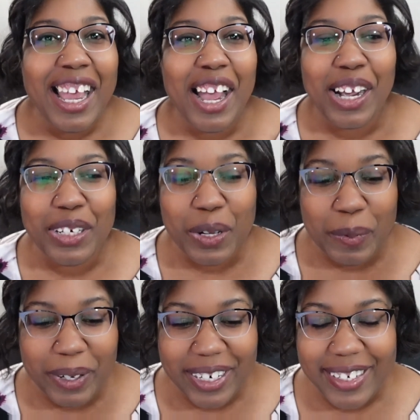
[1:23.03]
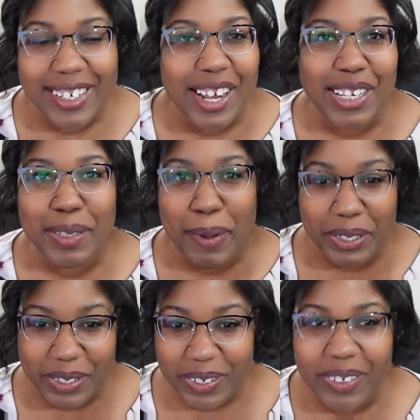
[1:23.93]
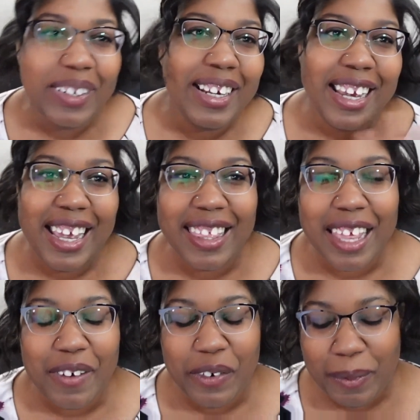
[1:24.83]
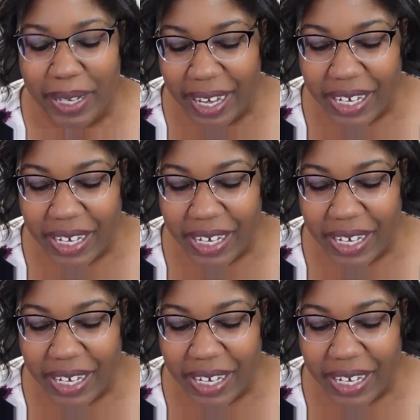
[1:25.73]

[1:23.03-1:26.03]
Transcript: October is not special in that for me.